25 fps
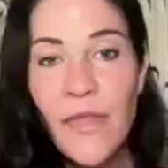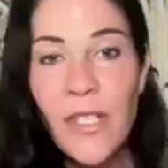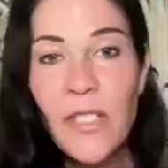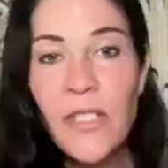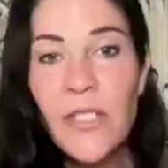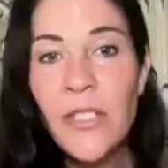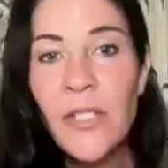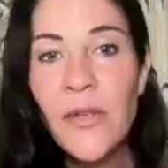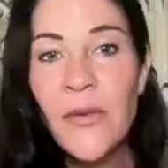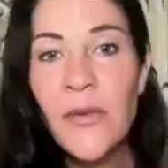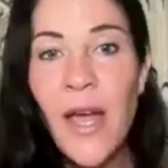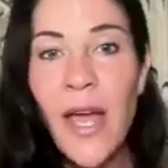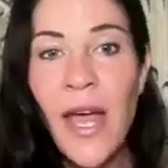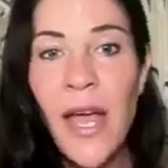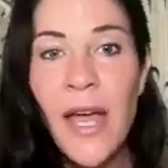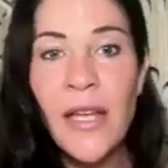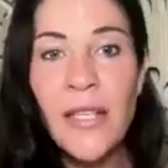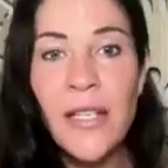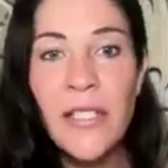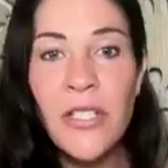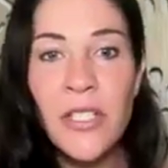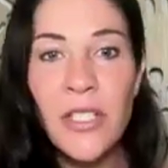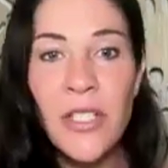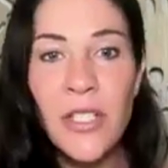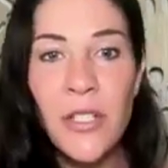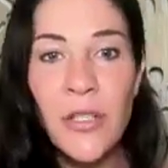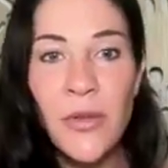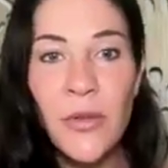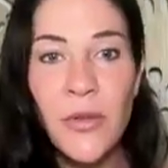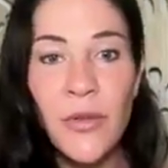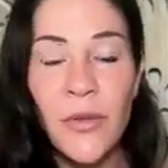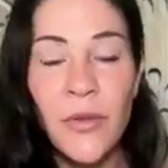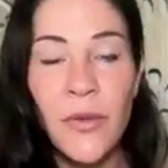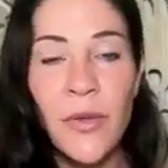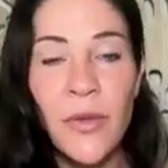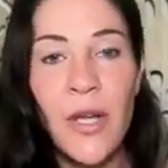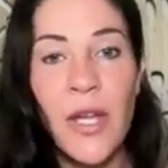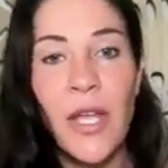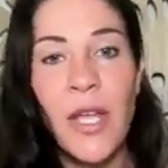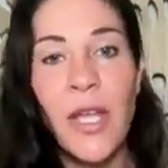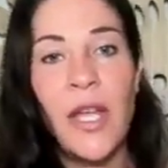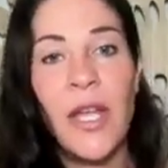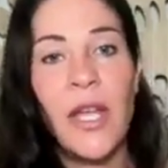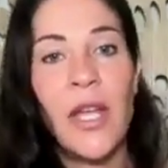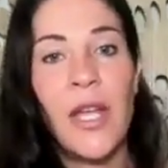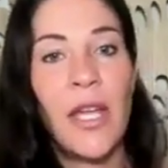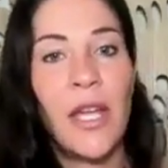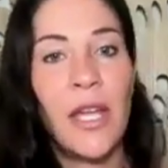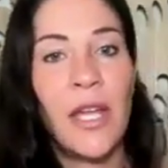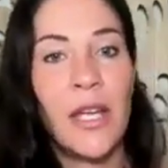So as you
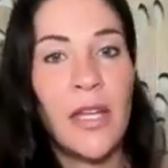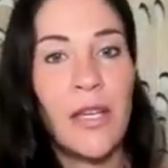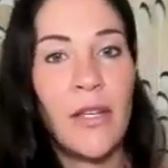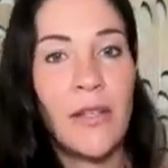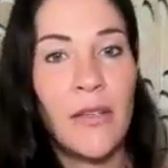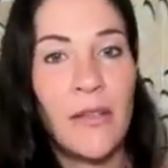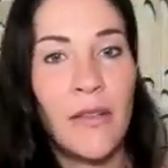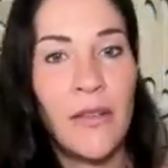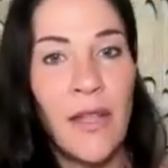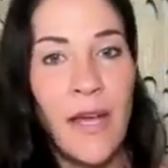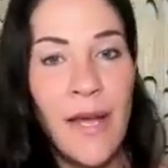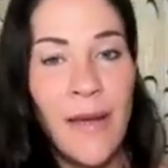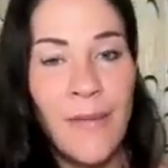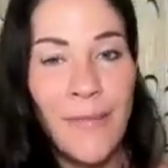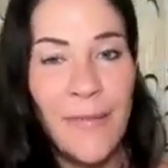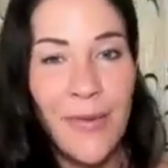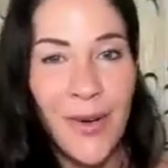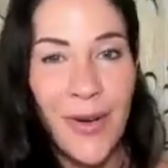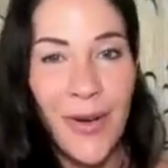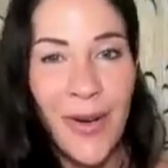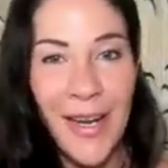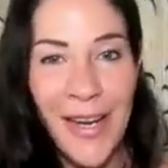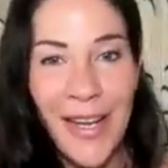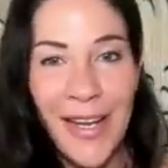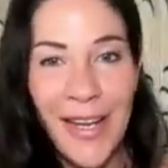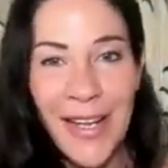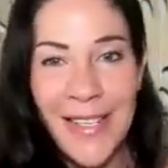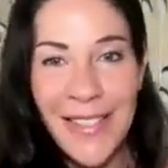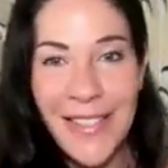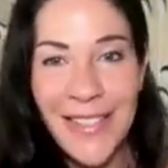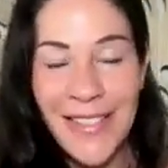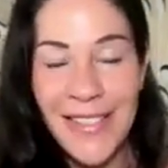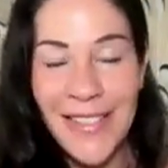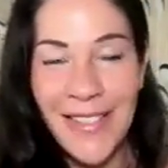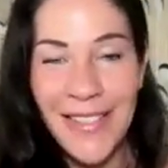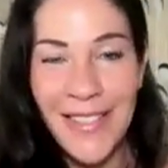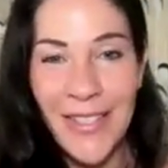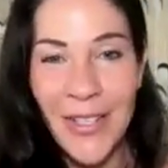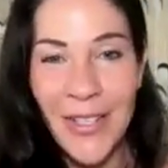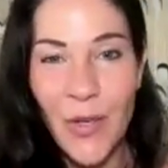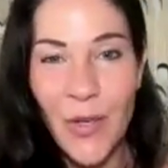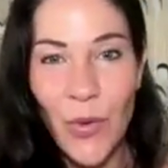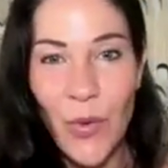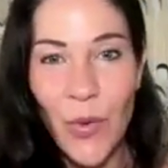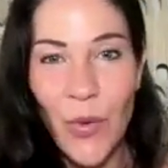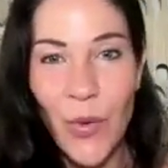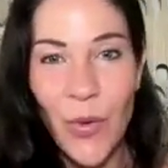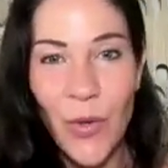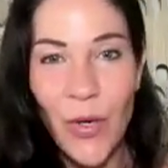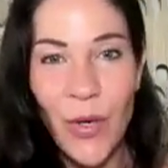collaborate
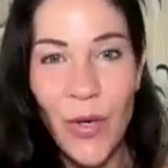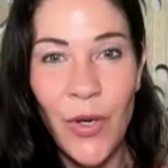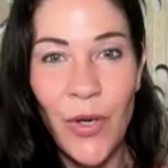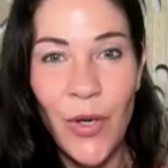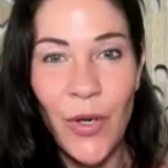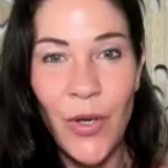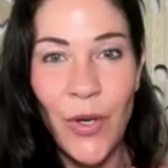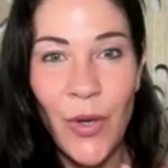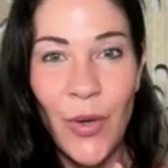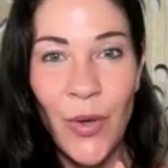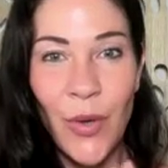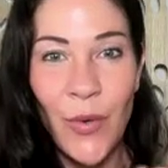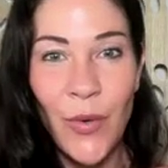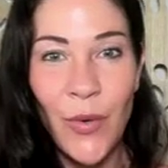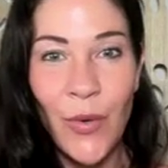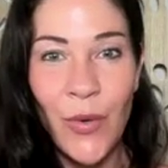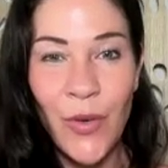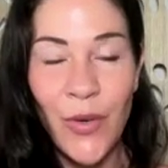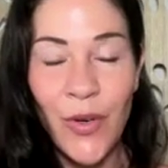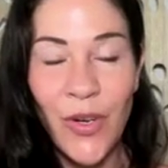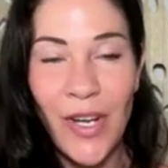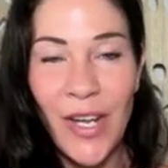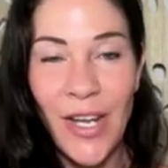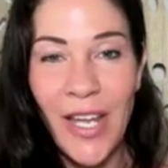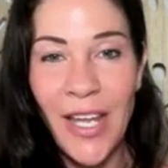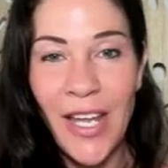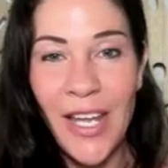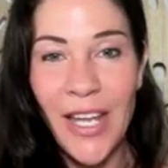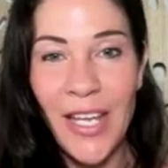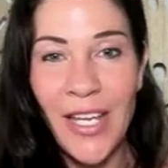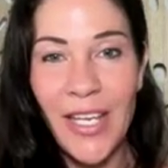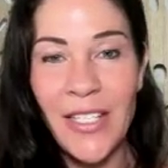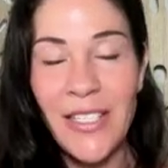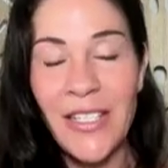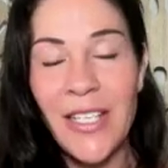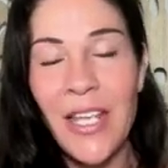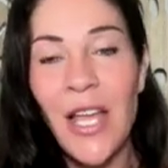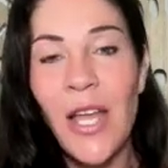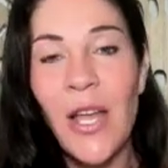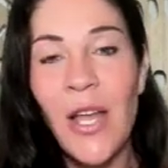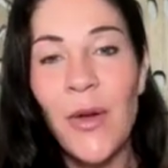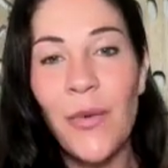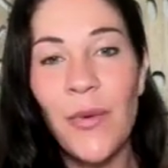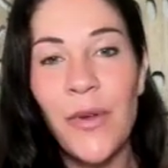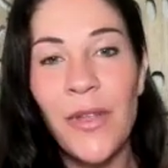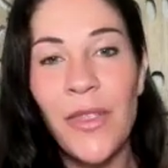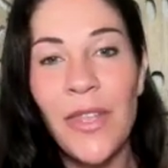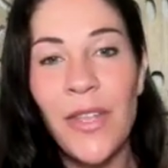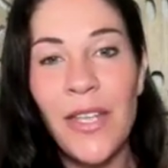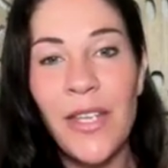or co create
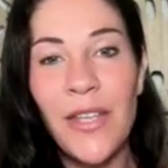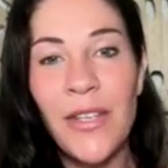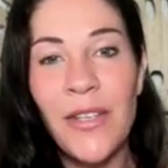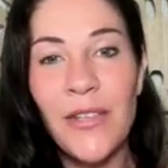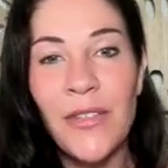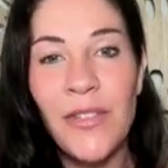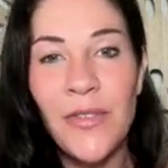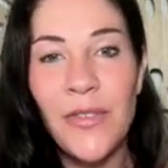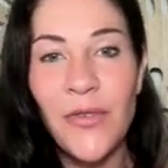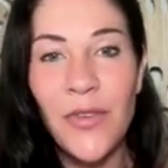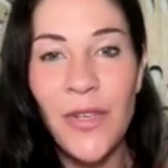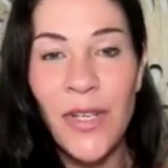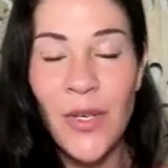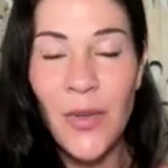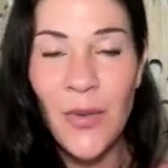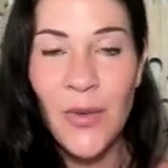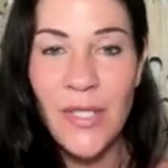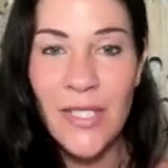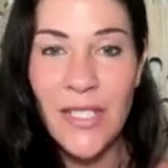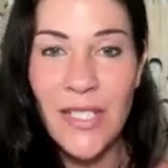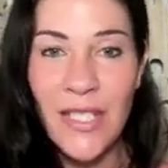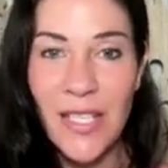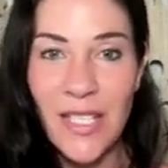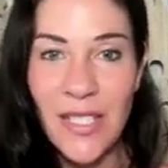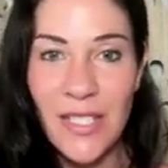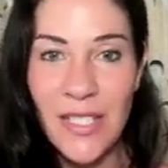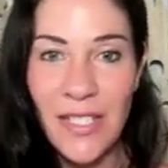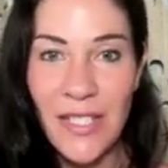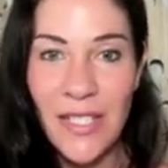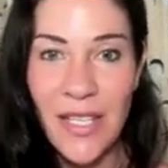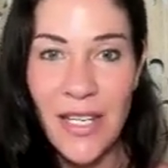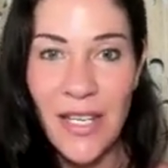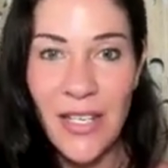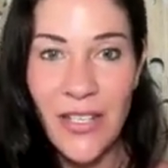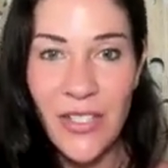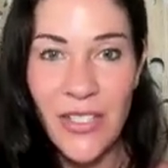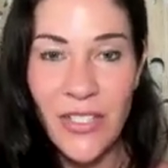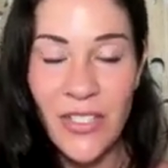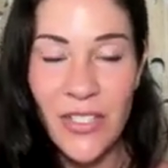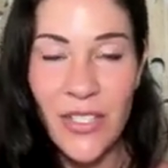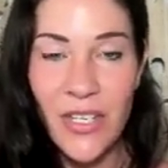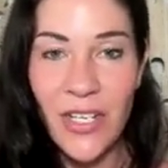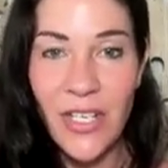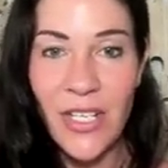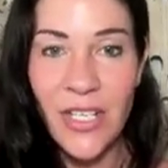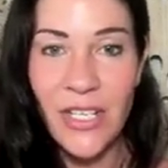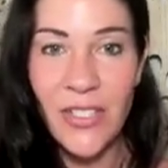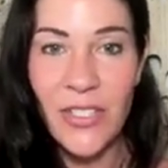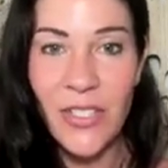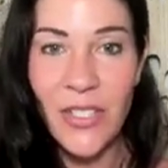within those frequencies that are
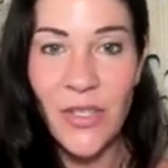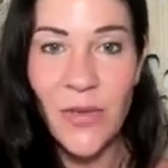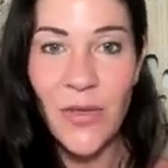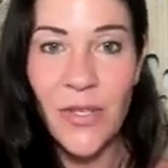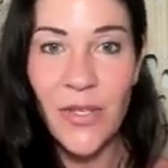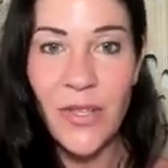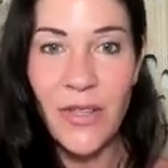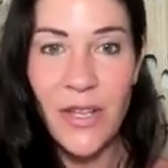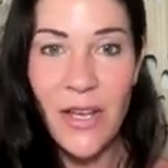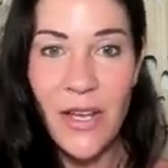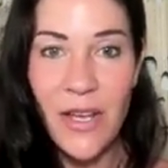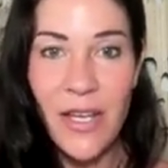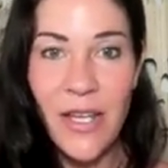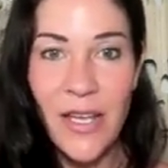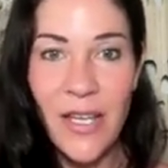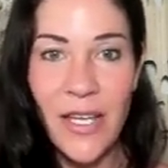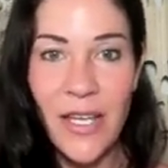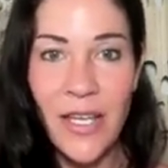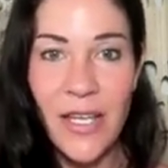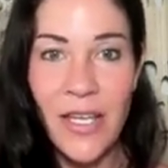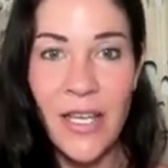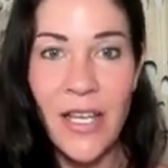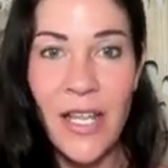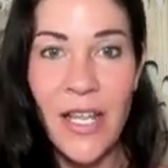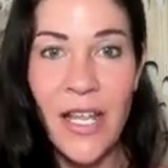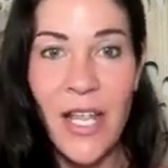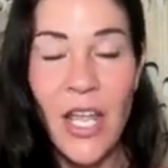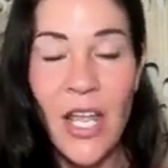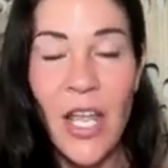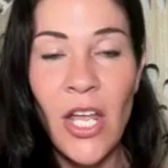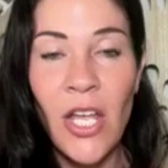starting to align,